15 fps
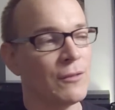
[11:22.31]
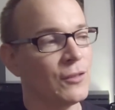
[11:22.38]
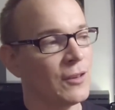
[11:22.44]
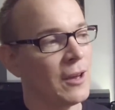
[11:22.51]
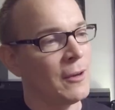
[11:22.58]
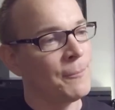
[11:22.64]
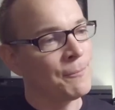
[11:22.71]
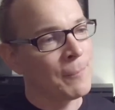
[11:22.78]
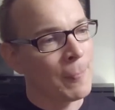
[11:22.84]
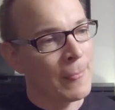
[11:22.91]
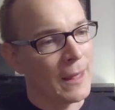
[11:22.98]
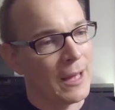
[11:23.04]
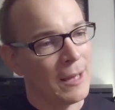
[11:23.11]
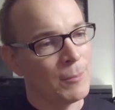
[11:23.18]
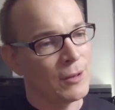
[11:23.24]
So
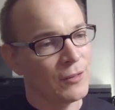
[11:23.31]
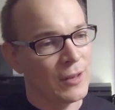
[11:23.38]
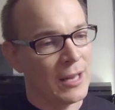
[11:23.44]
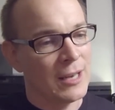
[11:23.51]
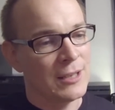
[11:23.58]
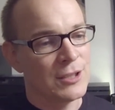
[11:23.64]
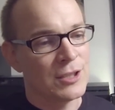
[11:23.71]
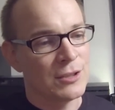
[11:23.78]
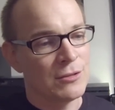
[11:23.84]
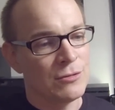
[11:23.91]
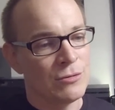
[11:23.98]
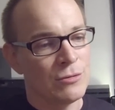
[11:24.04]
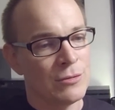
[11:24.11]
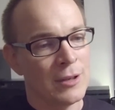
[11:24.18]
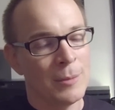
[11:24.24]
I'm excited
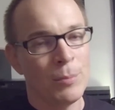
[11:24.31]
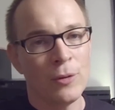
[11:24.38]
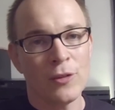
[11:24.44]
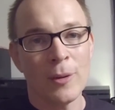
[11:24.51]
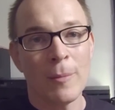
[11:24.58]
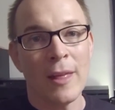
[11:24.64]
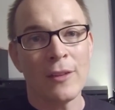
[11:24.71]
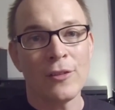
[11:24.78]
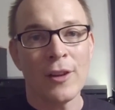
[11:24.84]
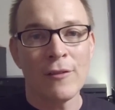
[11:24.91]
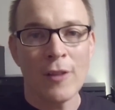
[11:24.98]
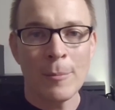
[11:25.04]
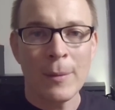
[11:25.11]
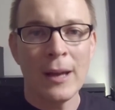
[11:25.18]
to put some of that stuff up.